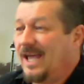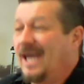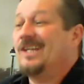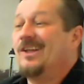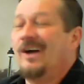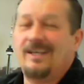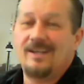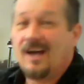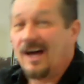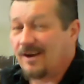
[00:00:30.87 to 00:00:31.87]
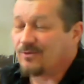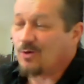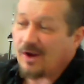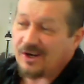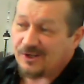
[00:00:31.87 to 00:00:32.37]
Headline out of
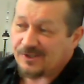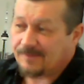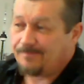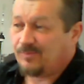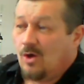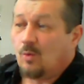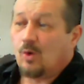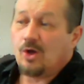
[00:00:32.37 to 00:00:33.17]
Reuters, World